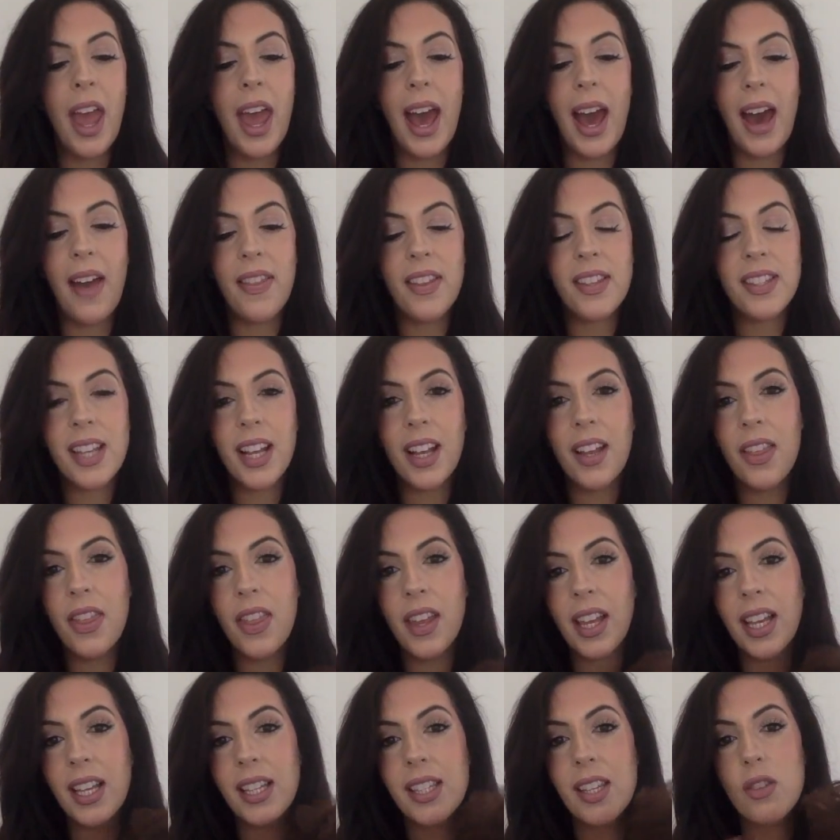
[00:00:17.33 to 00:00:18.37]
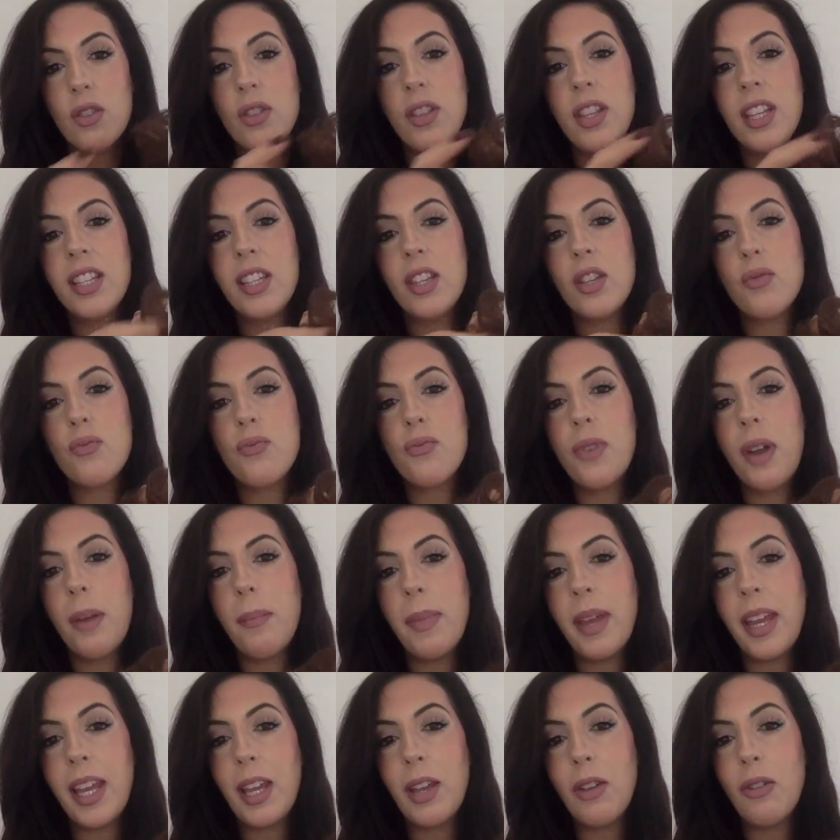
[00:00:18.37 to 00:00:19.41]
And the second thing is this is
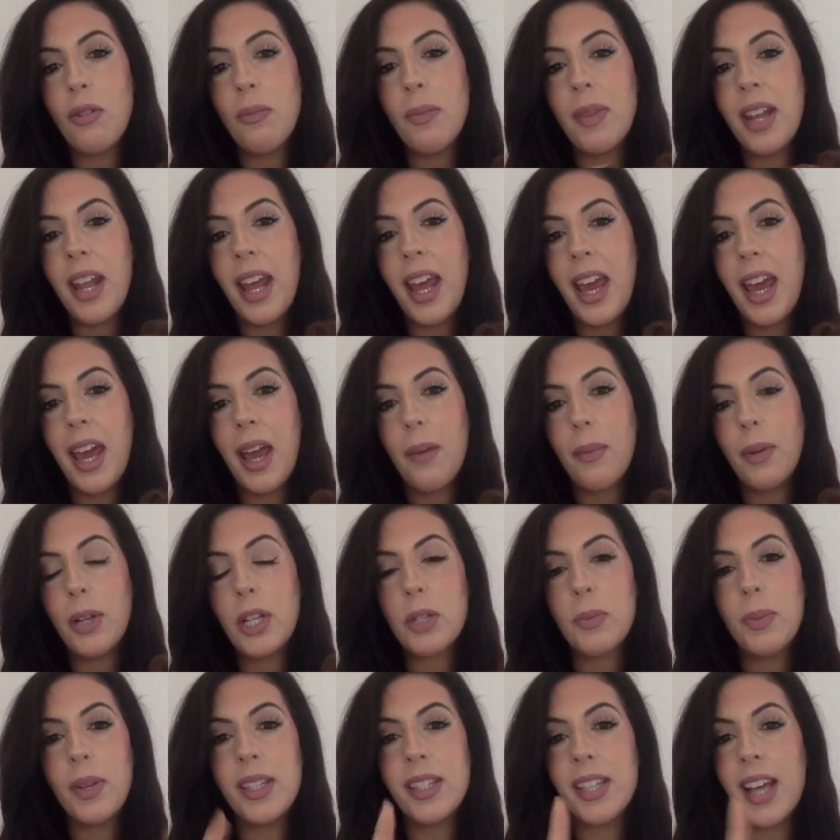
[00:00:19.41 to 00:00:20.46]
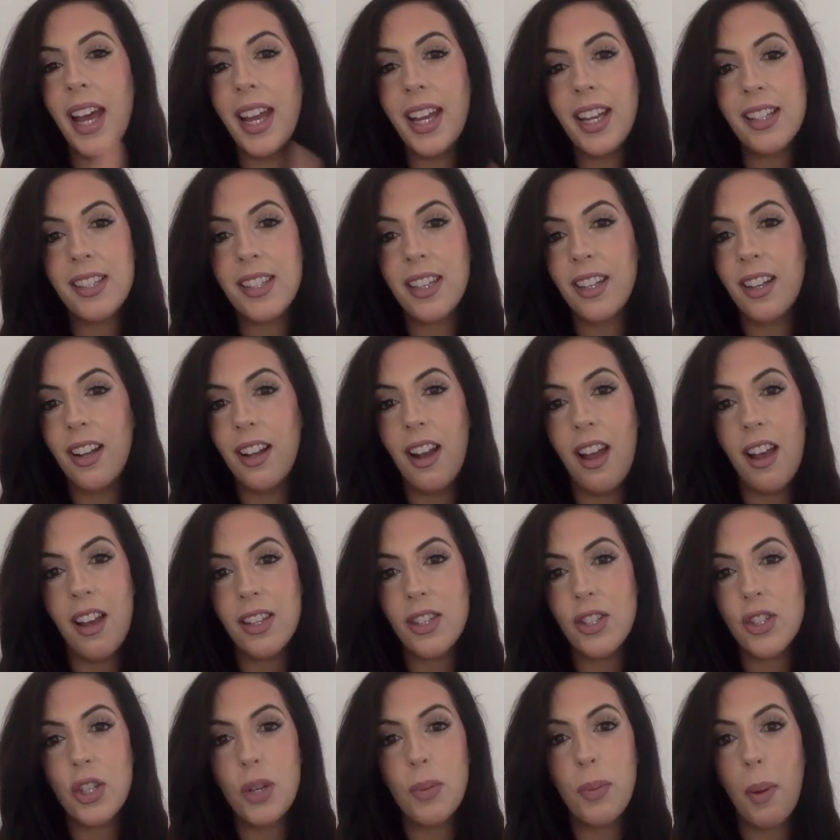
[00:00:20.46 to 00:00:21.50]
REMY human hair, which means A, it's going to
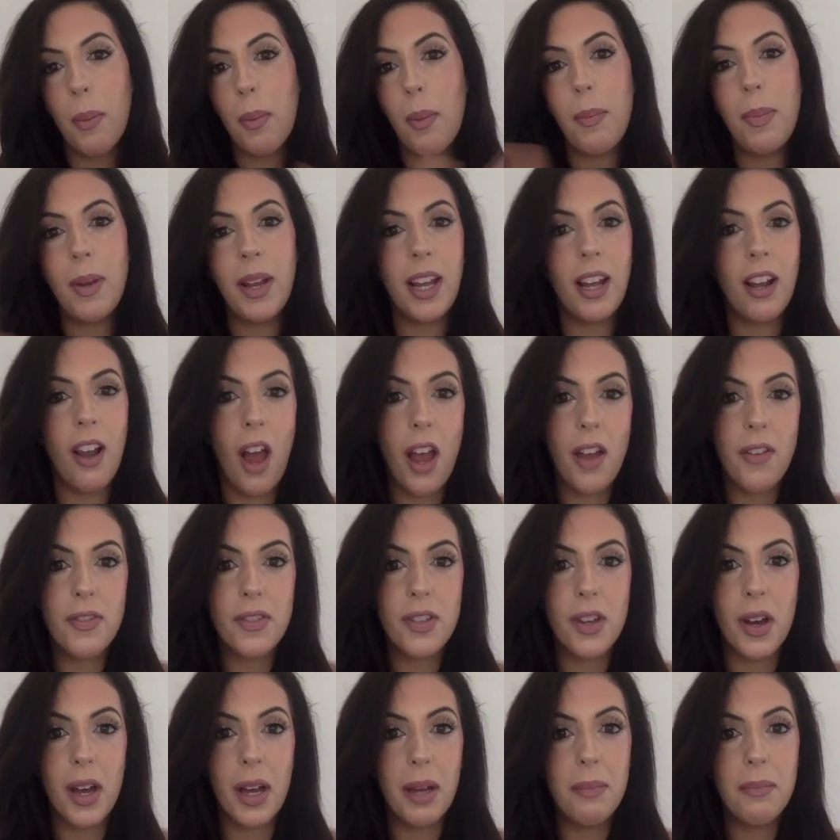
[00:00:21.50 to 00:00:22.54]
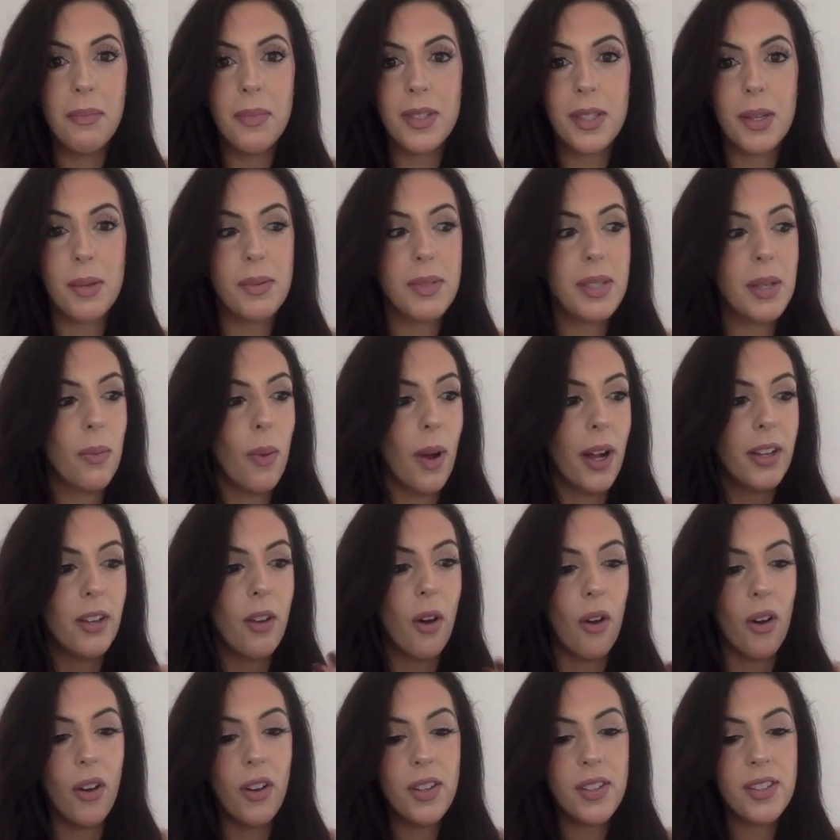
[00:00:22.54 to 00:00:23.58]
last you probably a lifetime. I don't see why
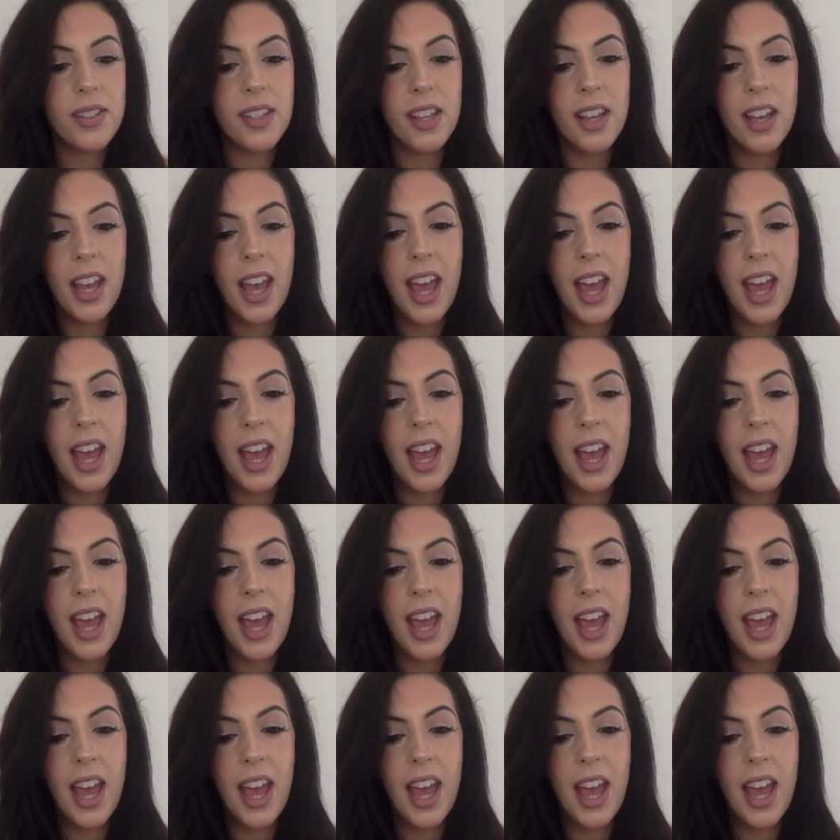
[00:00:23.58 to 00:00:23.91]
not.